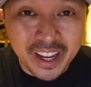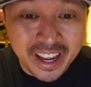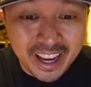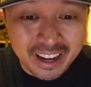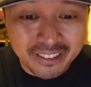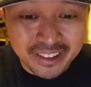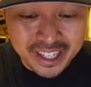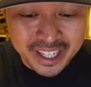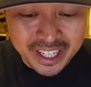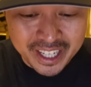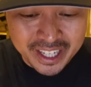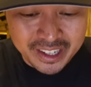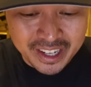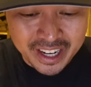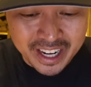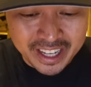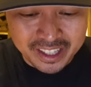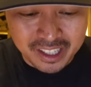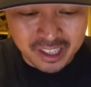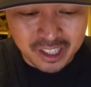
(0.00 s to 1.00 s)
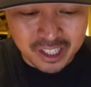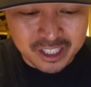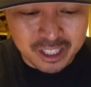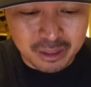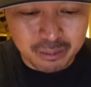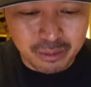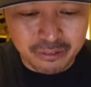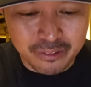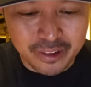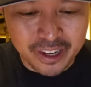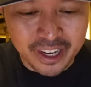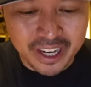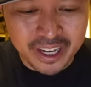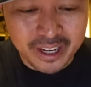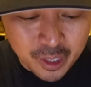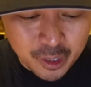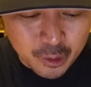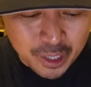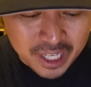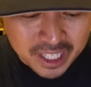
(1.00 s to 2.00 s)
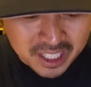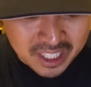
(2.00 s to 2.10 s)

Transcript: have it here at the Luxor Buffet. Greek